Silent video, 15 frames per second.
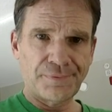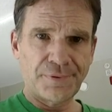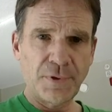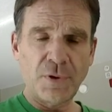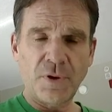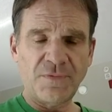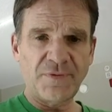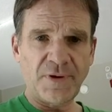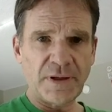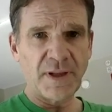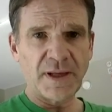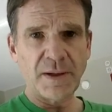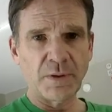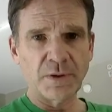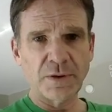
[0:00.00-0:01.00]
you go fight
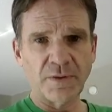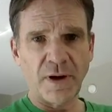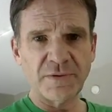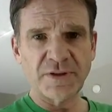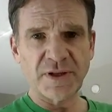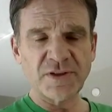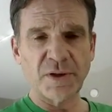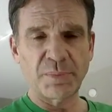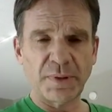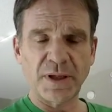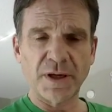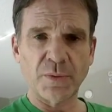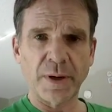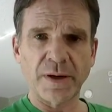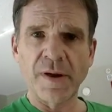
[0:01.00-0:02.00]
a
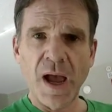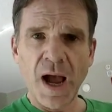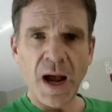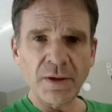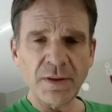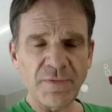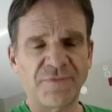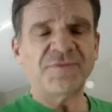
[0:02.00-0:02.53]
disability or whatever, how the